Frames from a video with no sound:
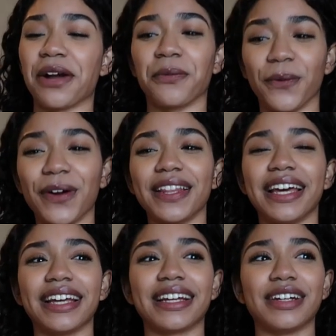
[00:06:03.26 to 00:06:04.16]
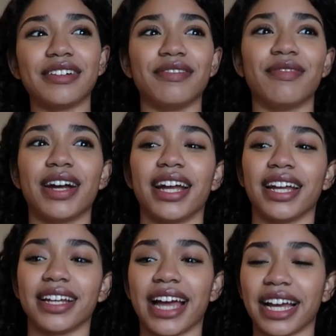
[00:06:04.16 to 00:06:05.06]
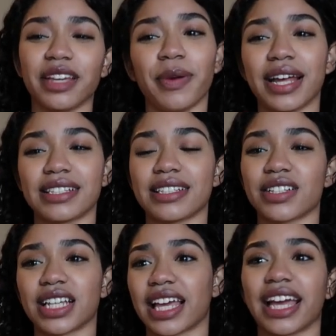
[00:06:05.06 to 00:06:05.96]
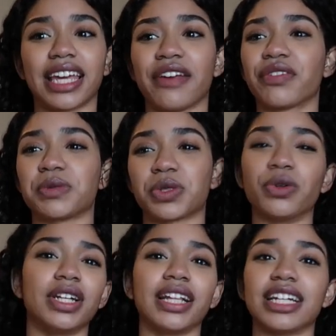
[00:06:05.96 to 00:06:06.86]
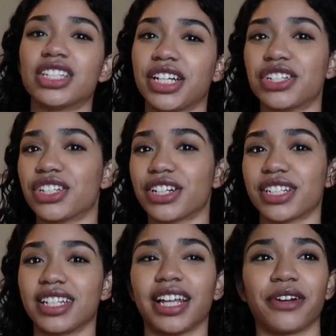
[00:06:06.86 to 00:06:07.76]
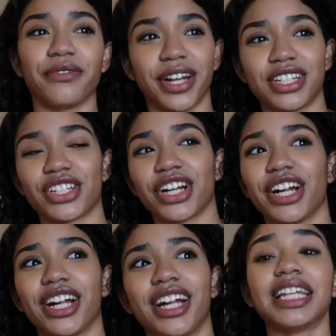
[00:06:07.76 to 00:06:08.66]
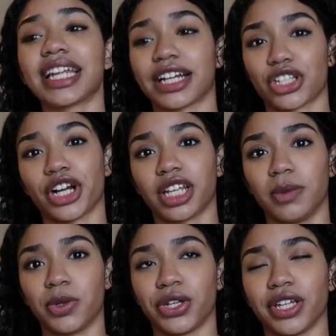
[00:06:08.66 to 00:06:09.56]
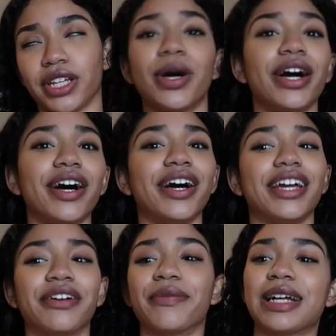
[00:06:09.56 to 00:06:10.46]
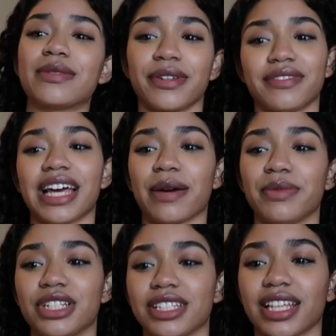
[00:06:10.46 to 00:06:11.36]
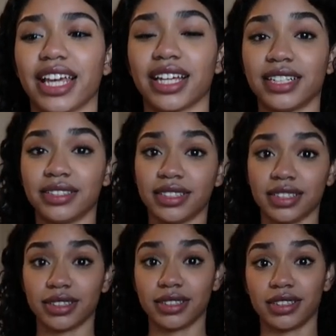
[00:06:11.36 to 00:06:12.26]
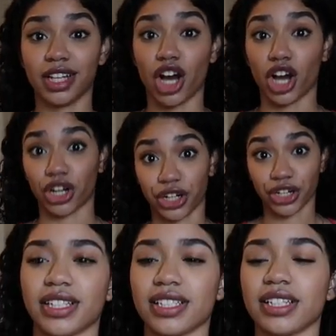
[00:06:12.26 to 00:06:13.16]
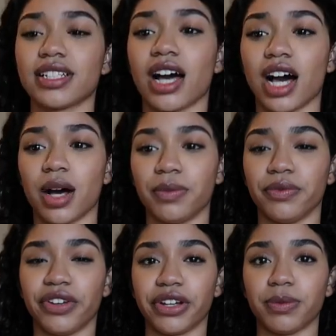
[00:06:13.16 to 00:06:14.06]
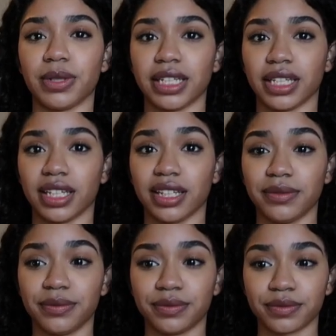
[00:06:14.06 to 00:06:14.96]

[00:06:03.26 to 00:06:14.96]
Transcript: I wore like my khaki pants because it's like I came from school and I like changed shirts into like a red shirt. I look like a Target employee, but it reminds me of that, but just like hotter. This is a top, very blingy.